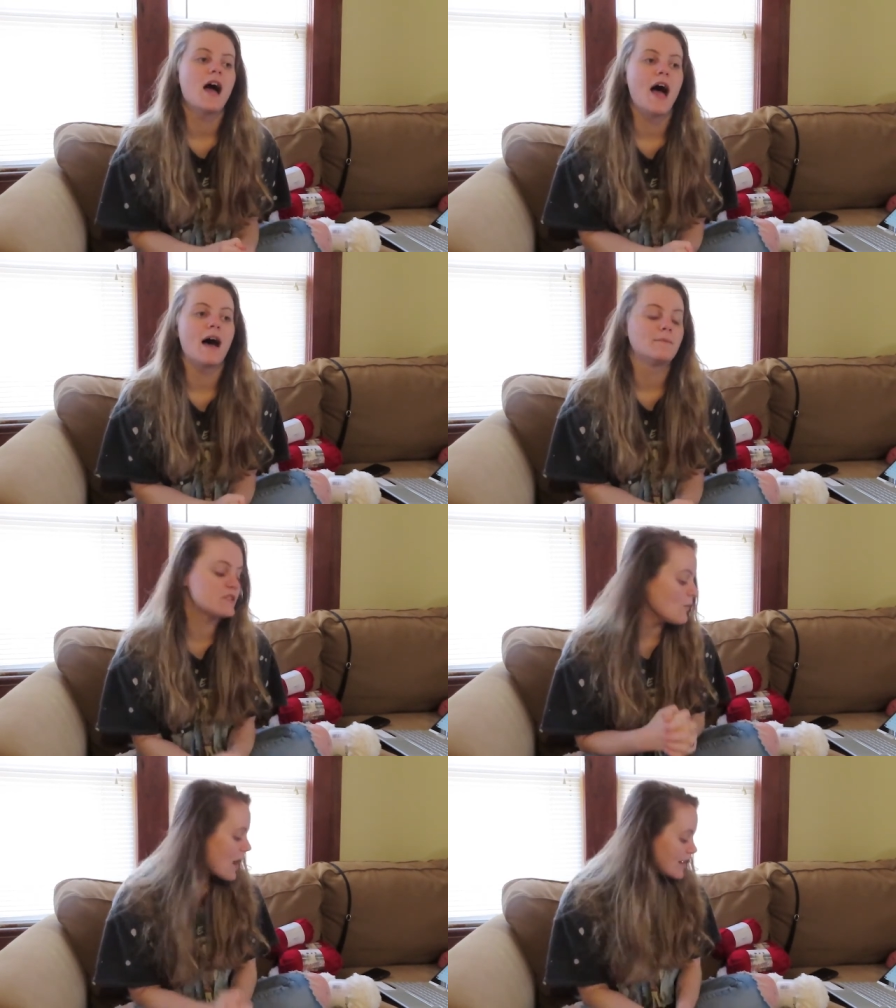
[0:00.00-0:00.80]
Um,
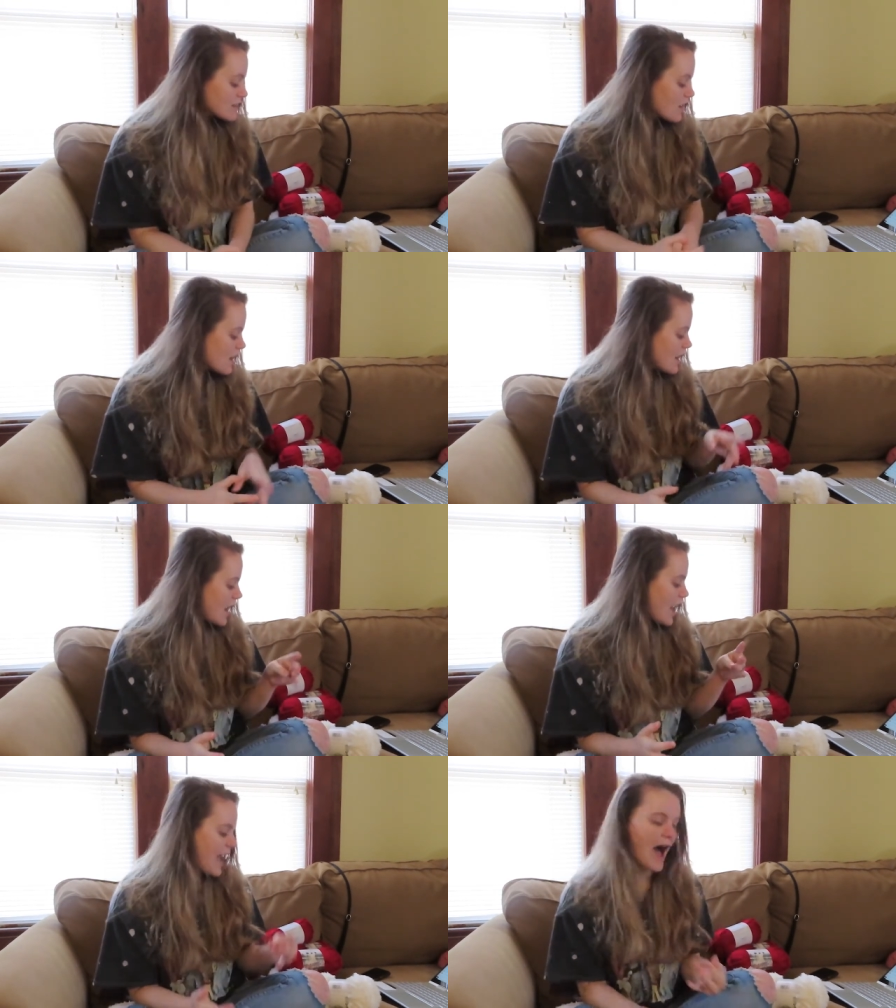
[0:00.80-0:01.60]
so I thought
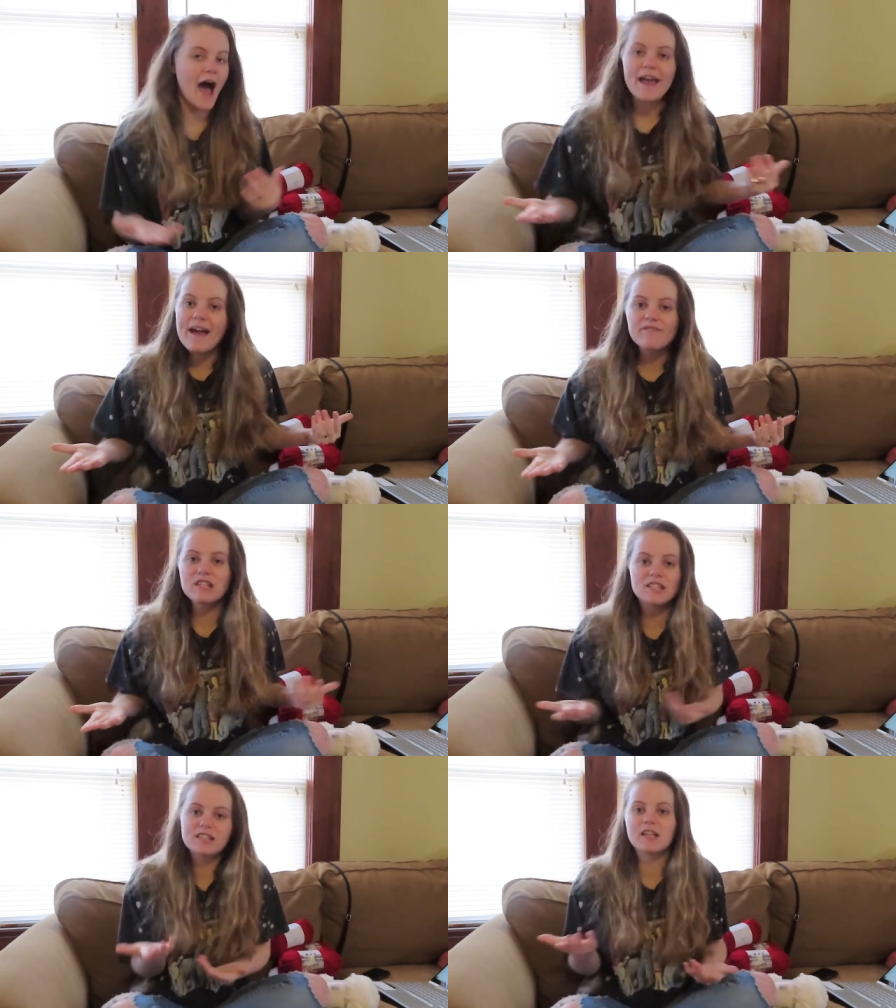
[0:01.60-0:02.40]
I have
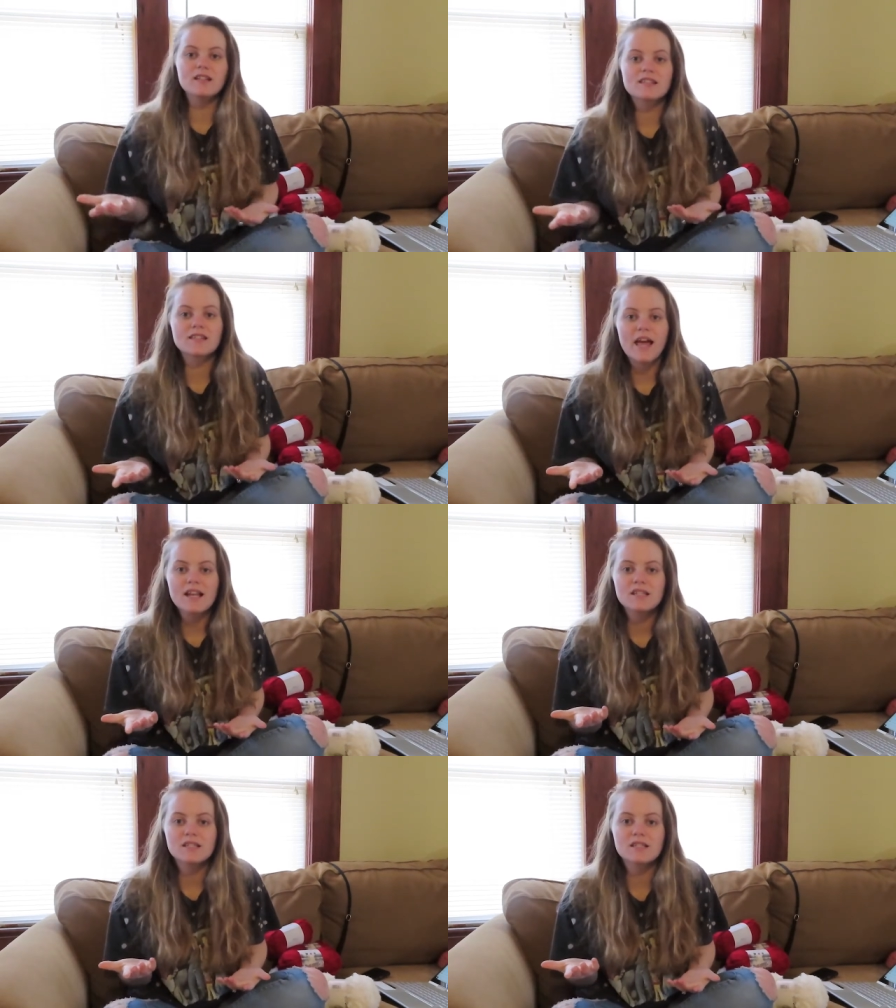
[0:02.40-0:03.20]
the skill set